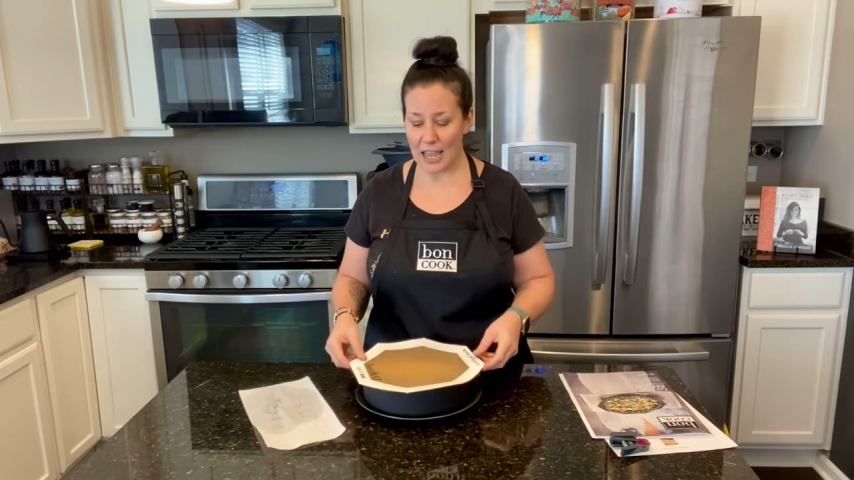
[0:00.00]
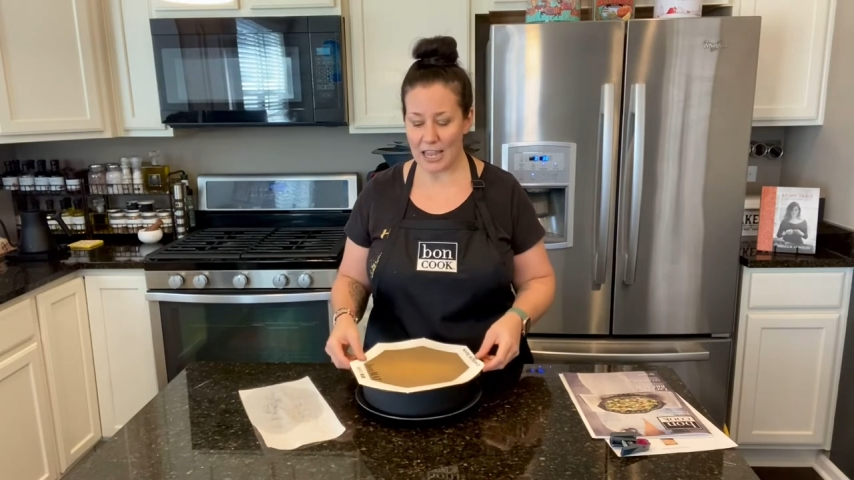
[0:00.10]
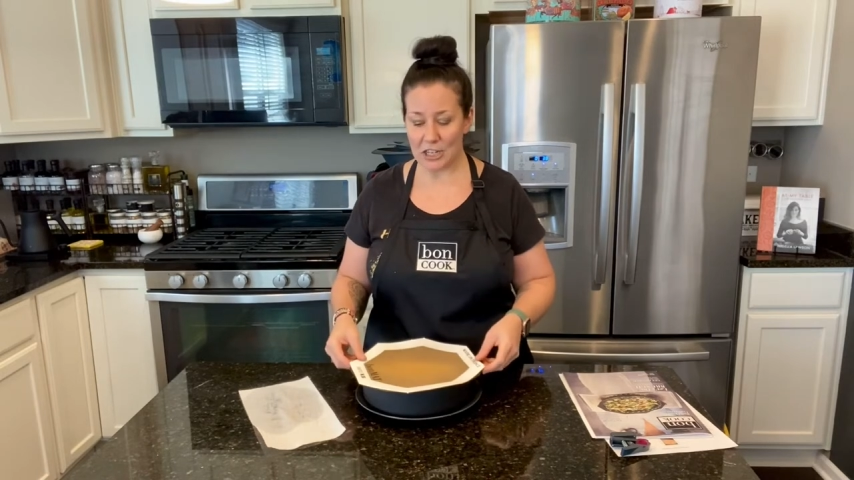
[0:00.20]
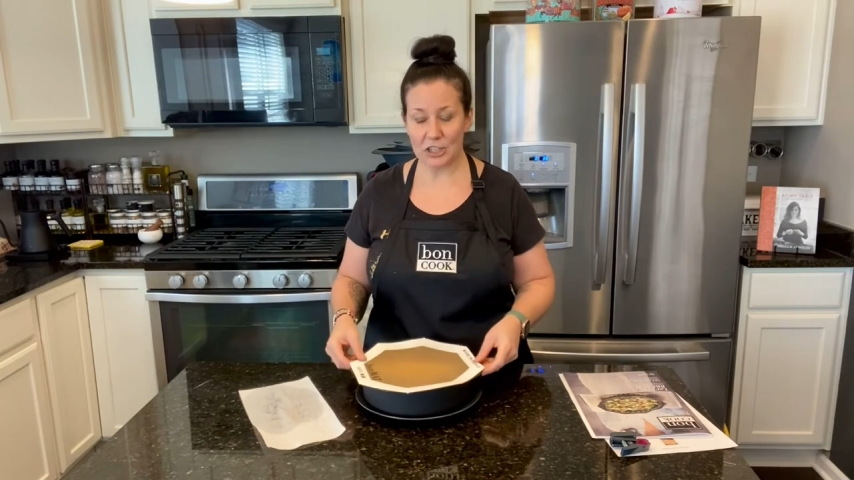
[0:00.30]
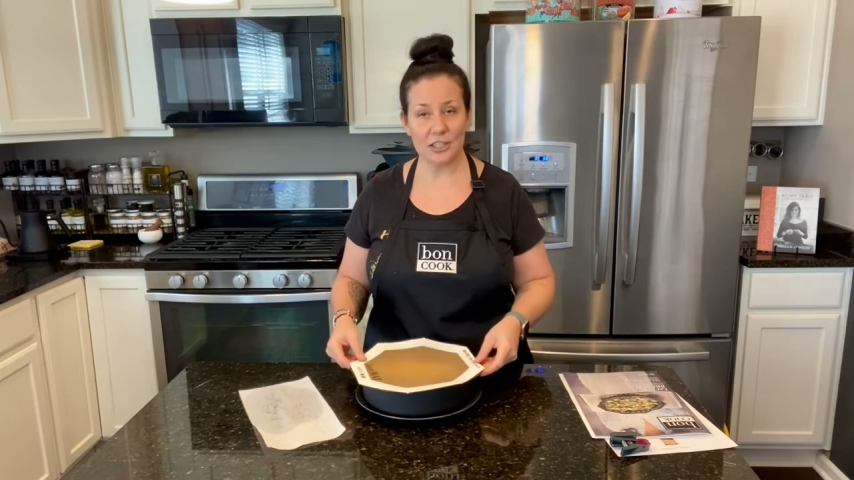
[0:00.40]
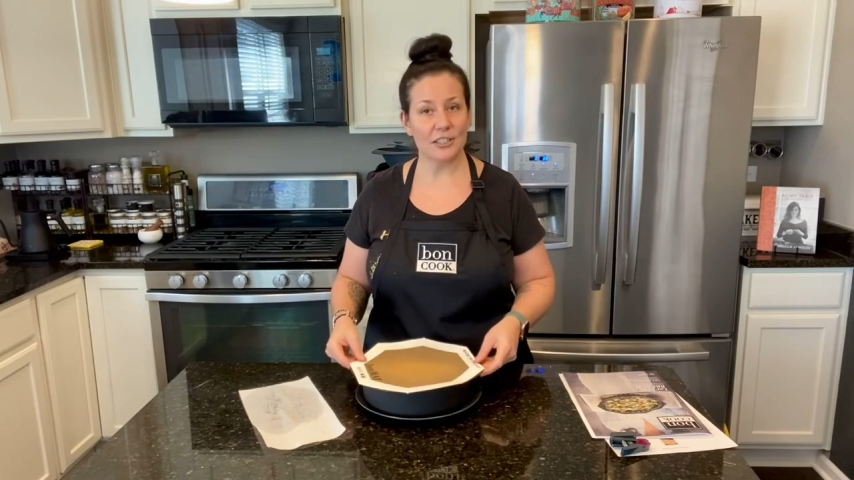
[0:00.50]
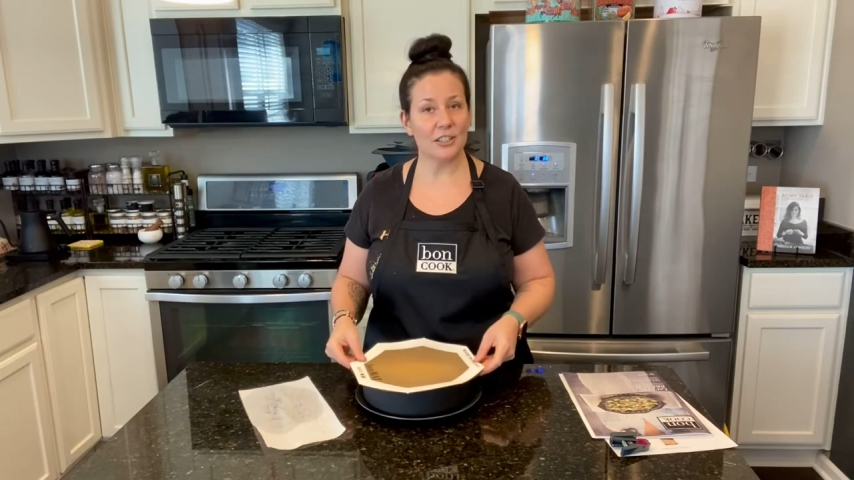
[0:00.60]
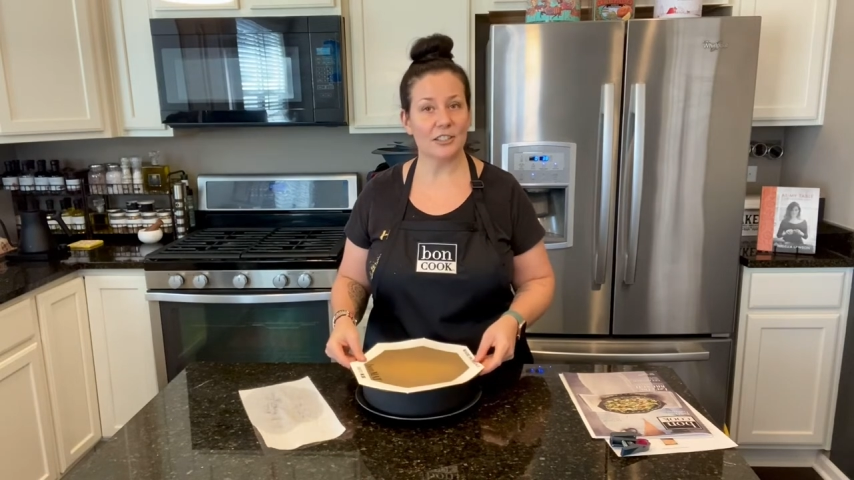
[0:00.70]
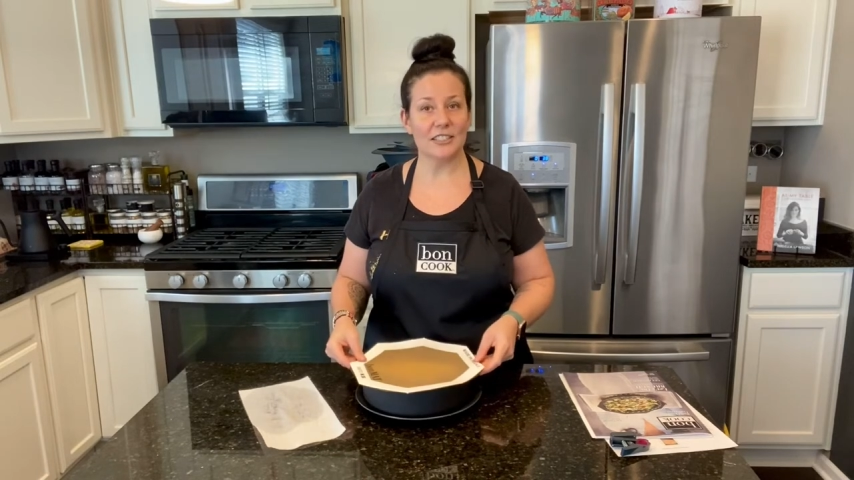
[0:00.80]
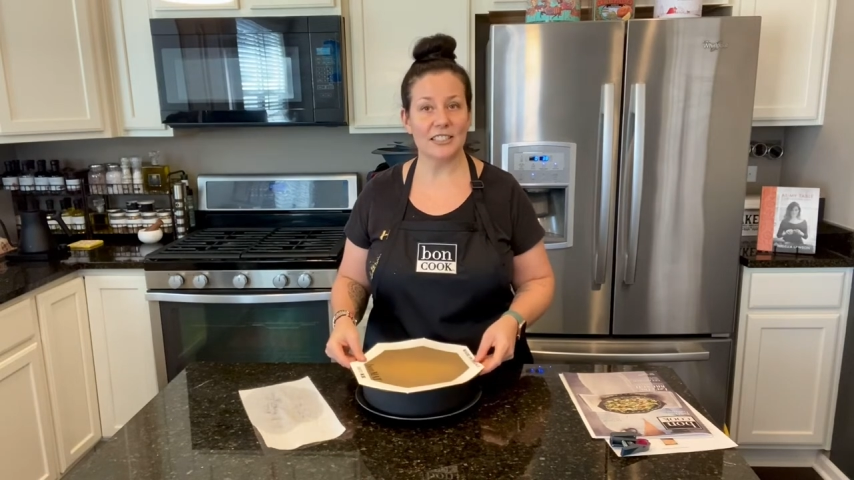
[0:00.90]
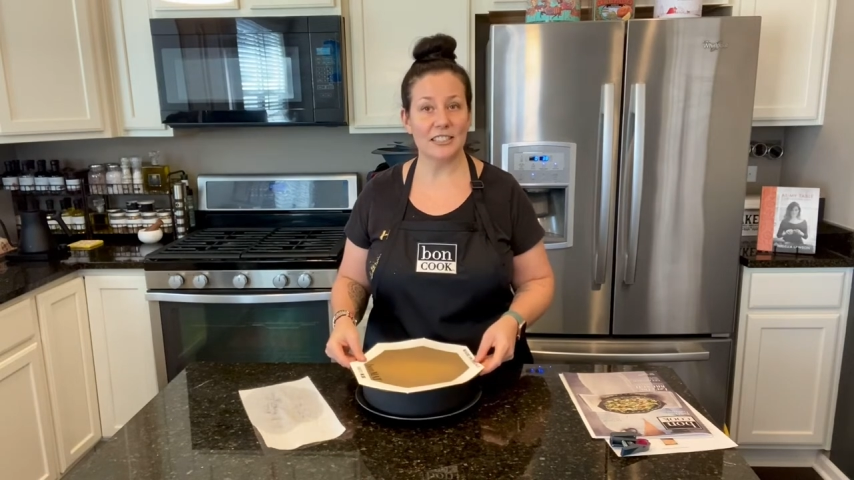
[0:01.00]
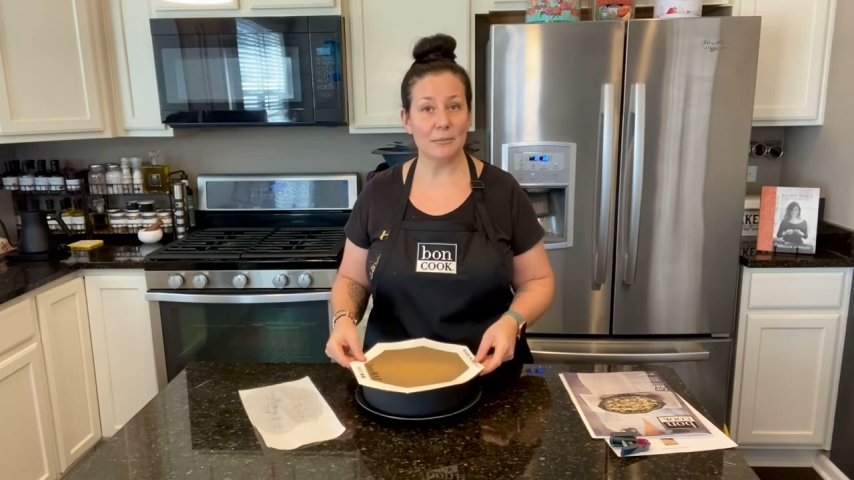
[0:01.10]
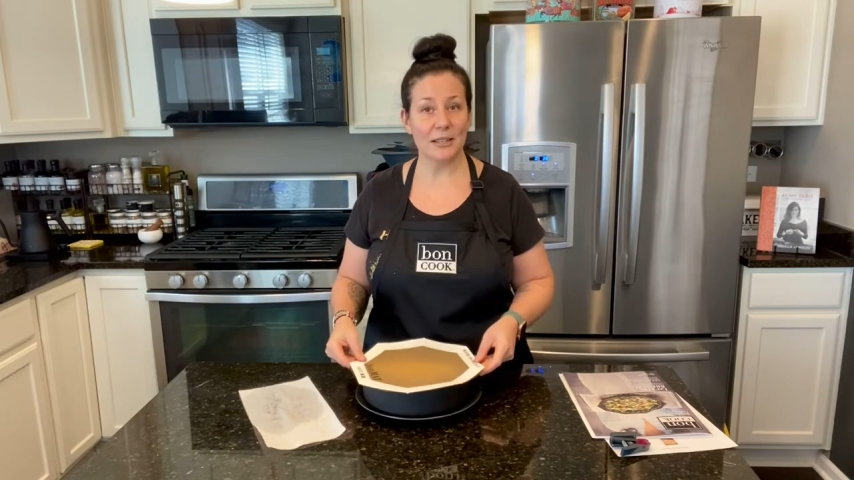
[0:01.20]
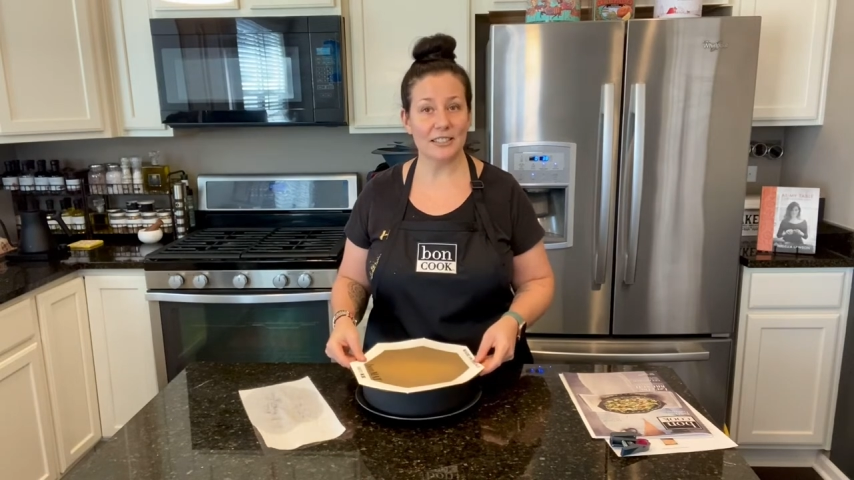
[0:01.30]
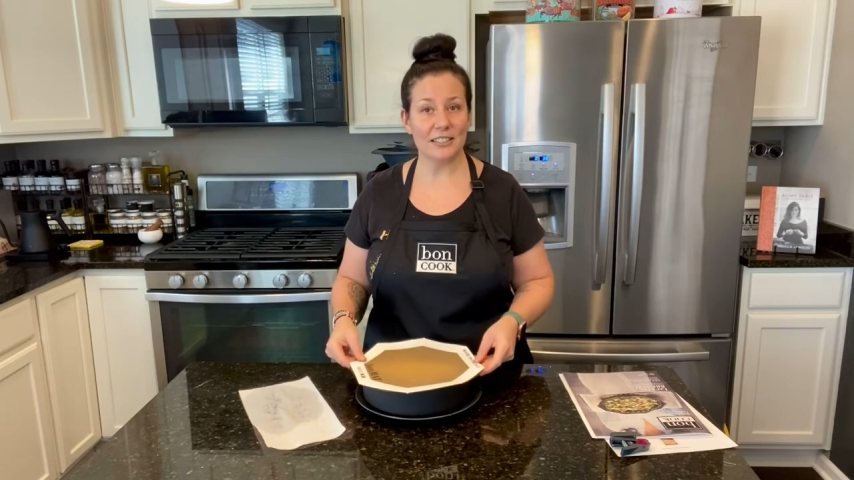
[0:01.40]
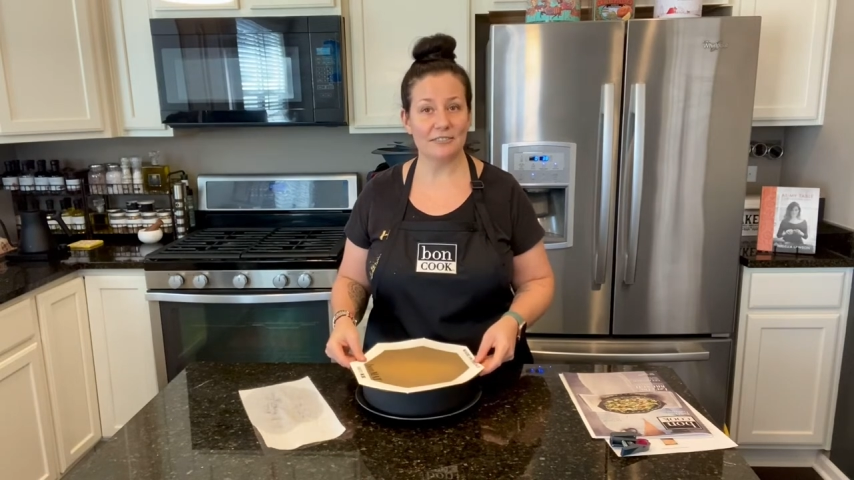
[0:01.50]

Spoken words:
is just gonna steam it,